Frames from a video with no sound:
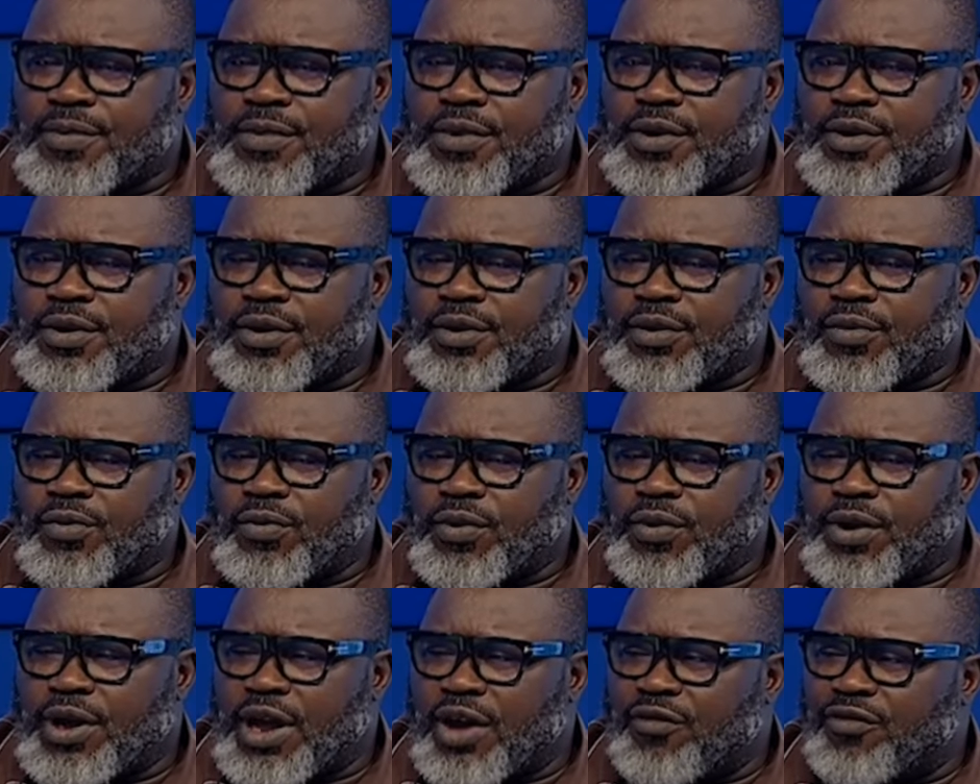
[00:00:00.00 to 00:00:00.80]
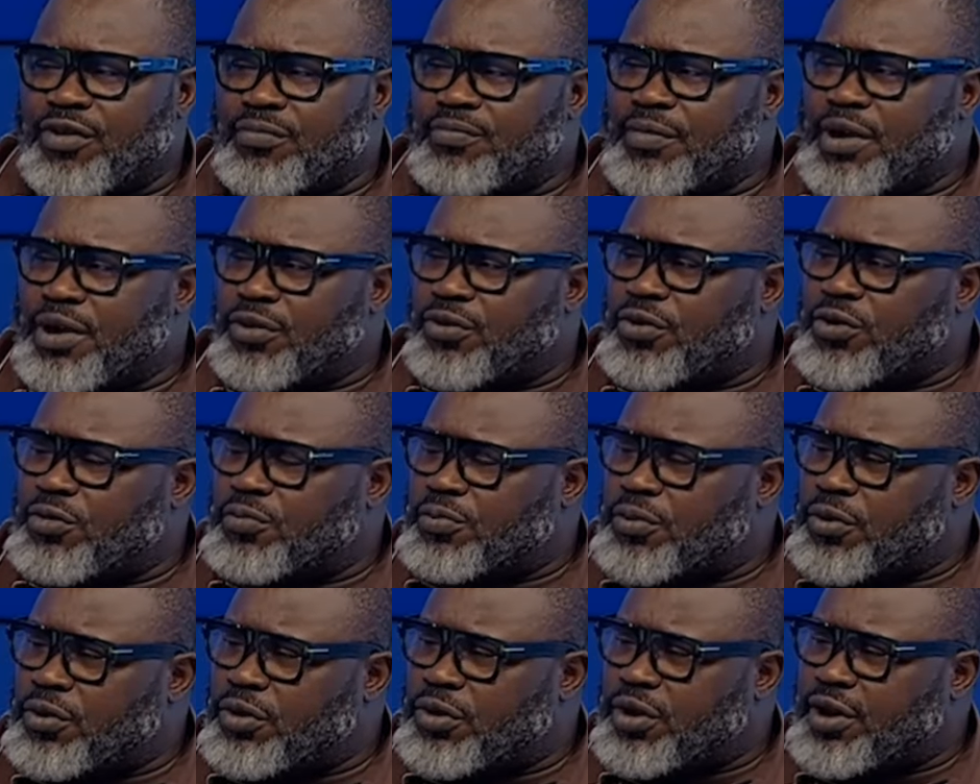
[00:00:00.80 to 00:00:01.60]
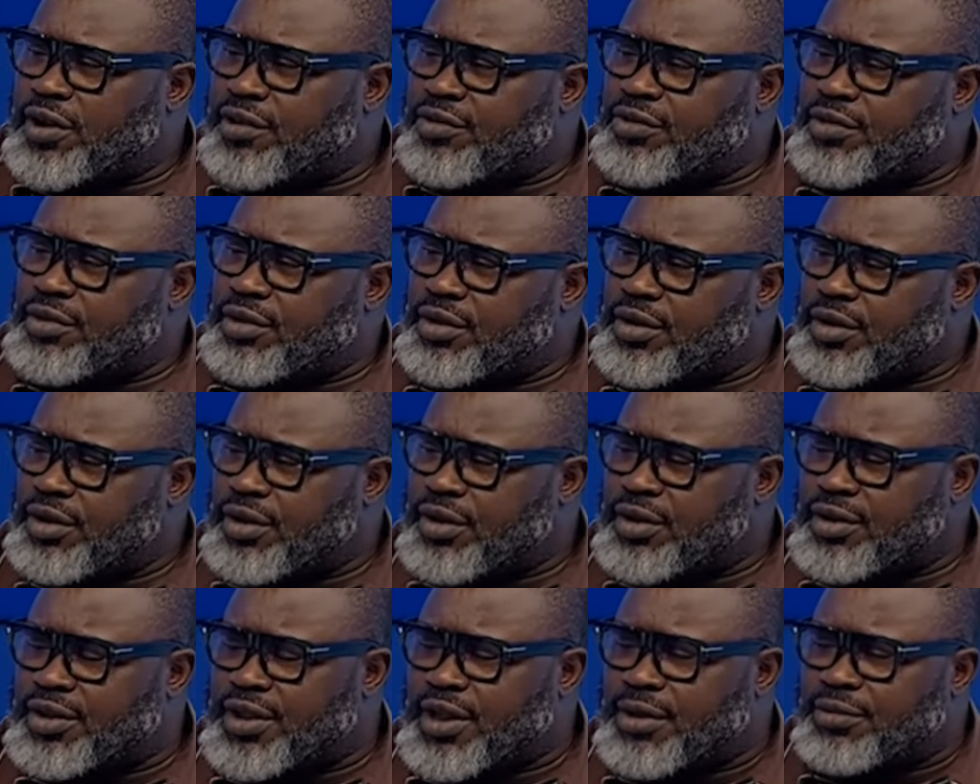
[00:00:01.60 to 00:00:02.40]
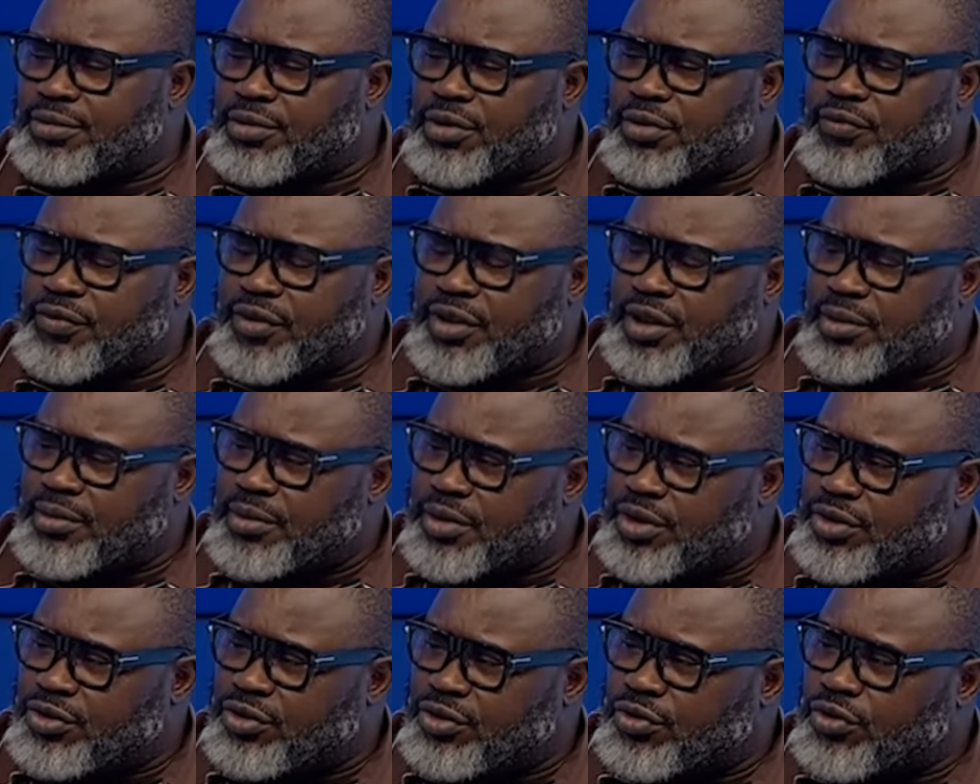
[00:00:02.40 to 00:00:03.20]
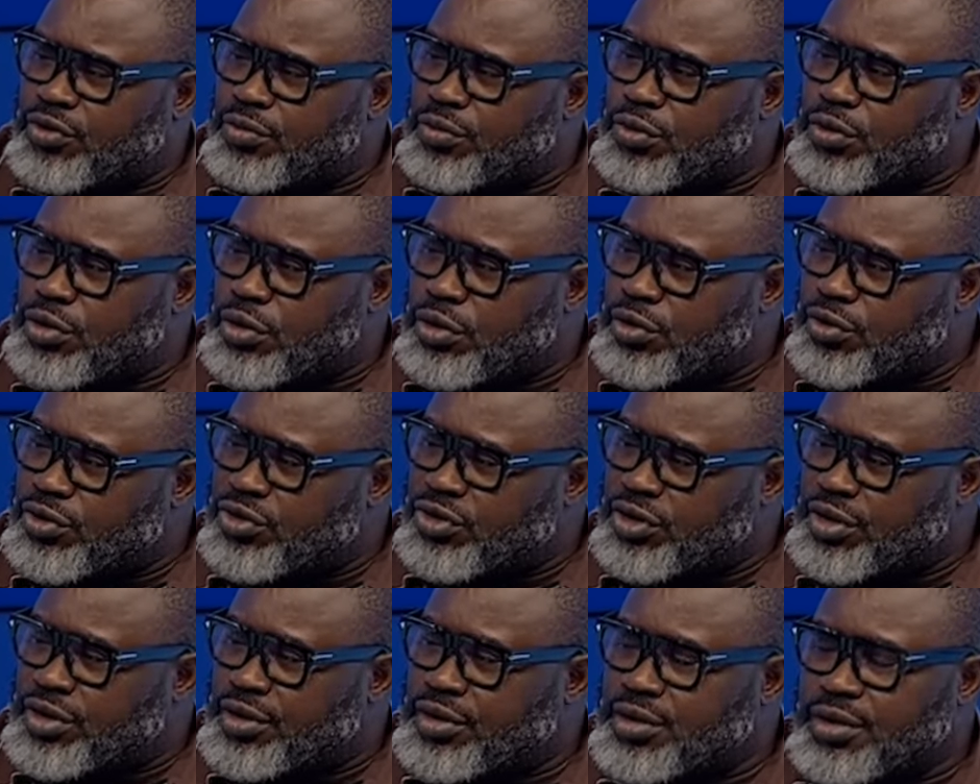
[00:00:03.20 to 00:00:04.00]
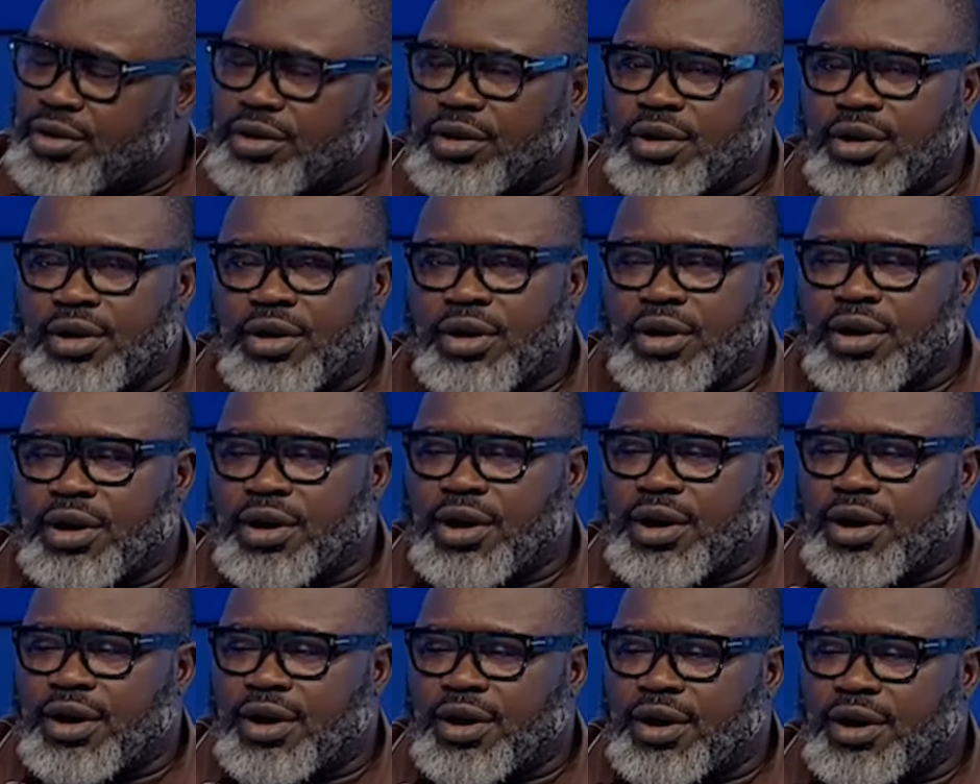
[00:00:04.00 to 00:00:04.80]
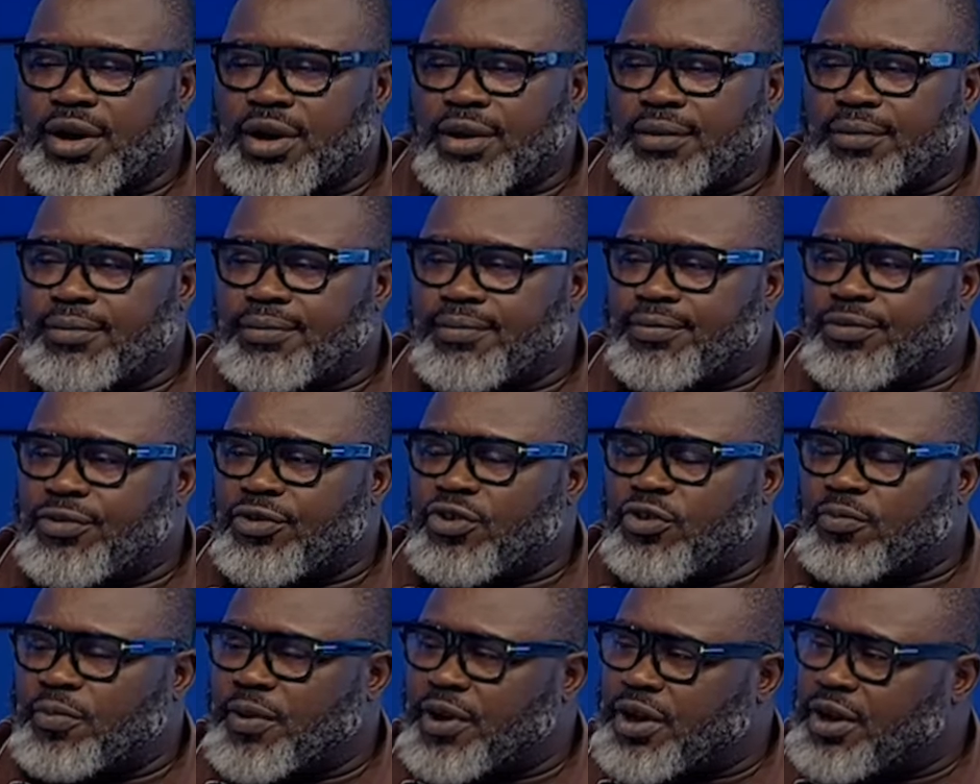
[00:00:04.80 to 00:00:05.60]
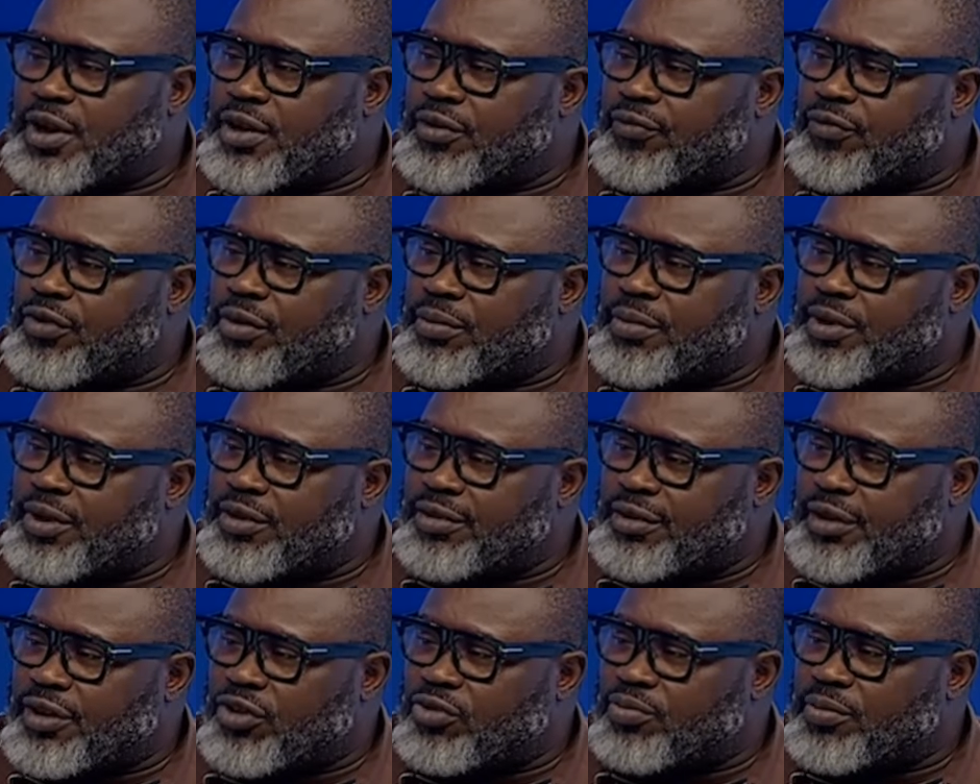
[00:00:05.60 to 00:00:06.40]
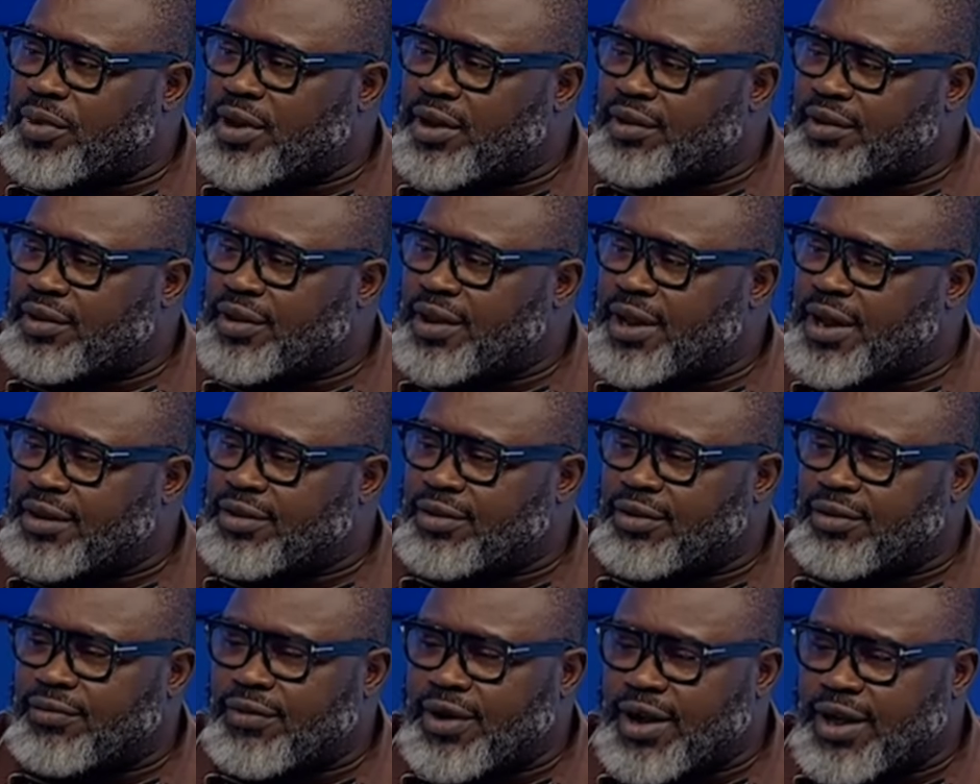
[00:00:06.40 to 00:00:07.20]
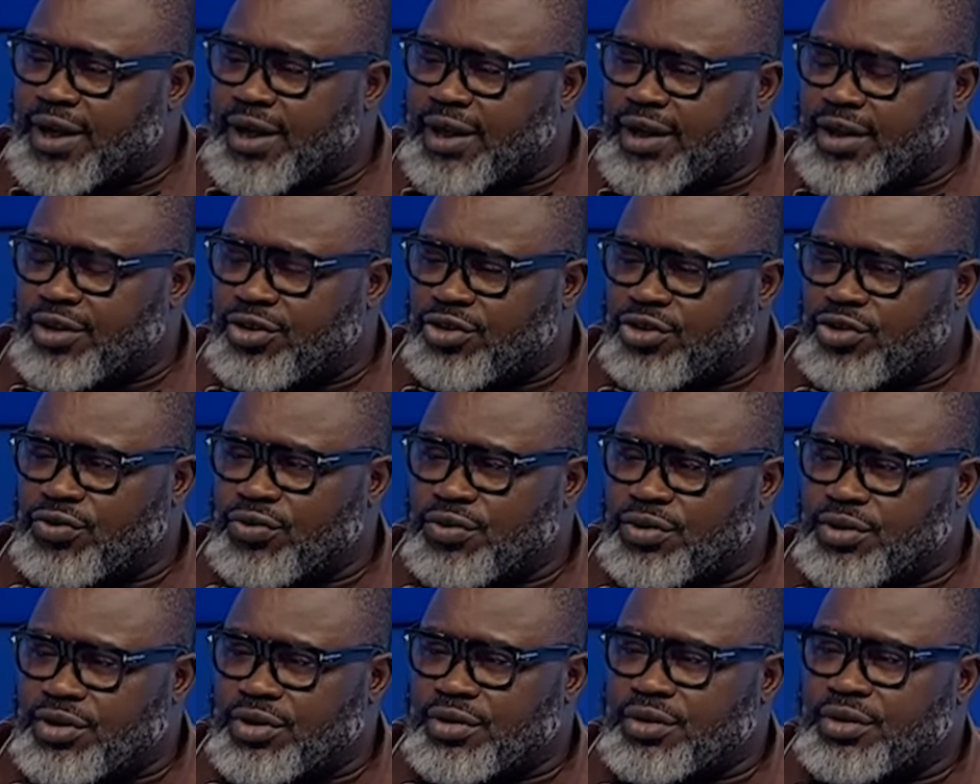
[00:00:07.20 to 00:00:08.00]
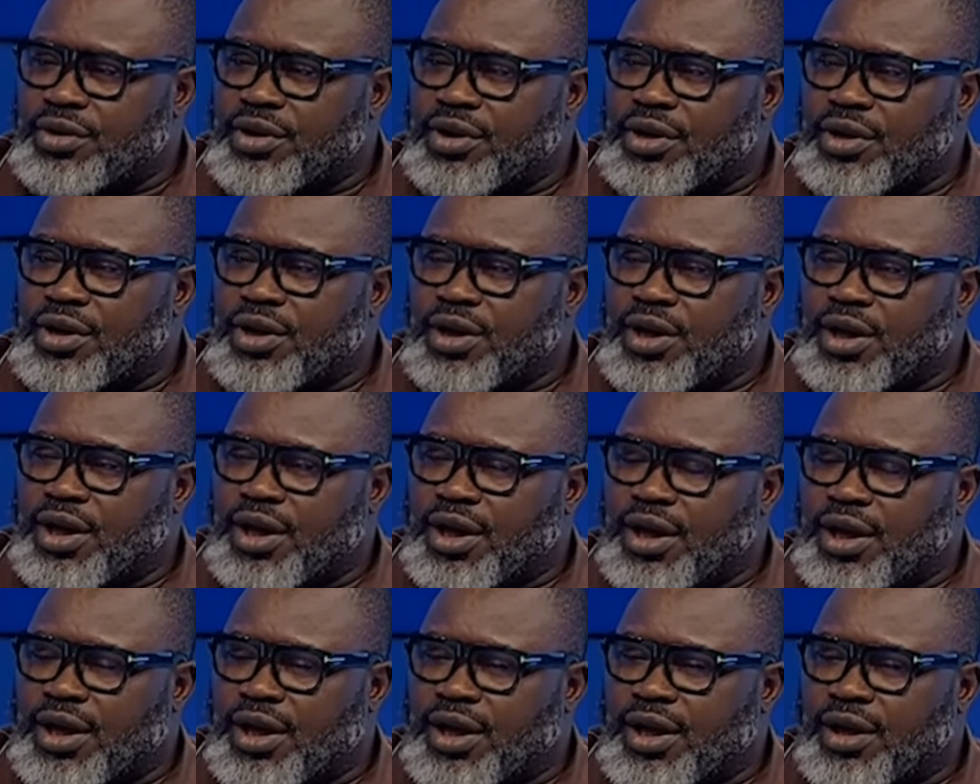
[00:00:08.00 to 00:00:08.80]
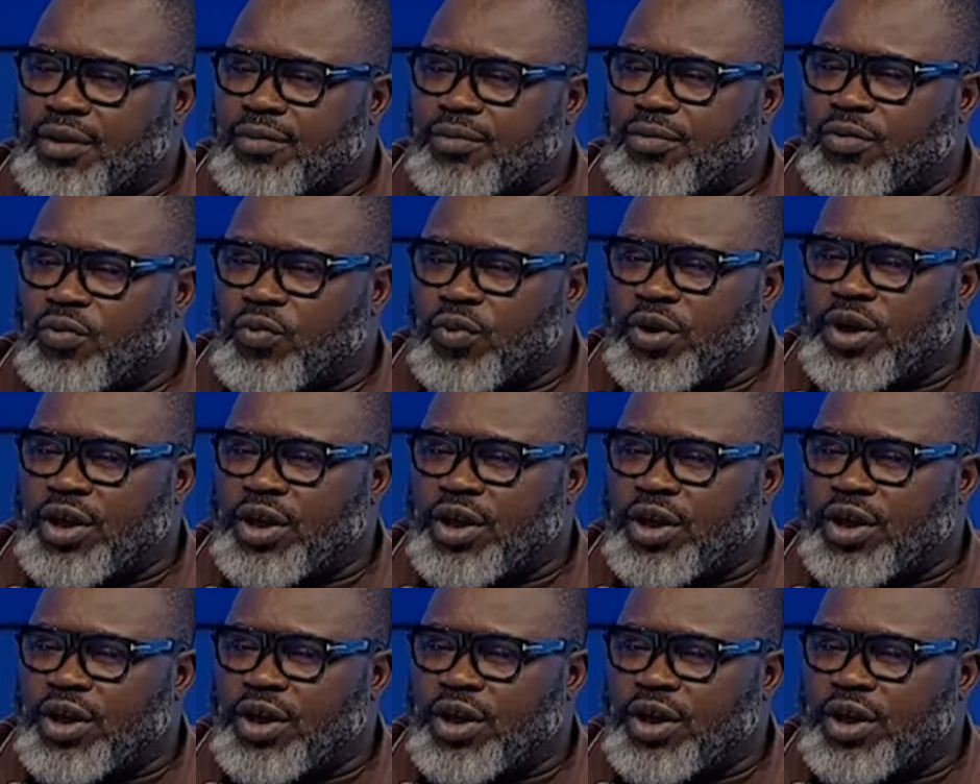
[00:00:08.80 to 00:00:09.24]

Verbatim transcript: we haven't made good progress in terms of examination room collusion, speaking from the statement that WAEC issued. We,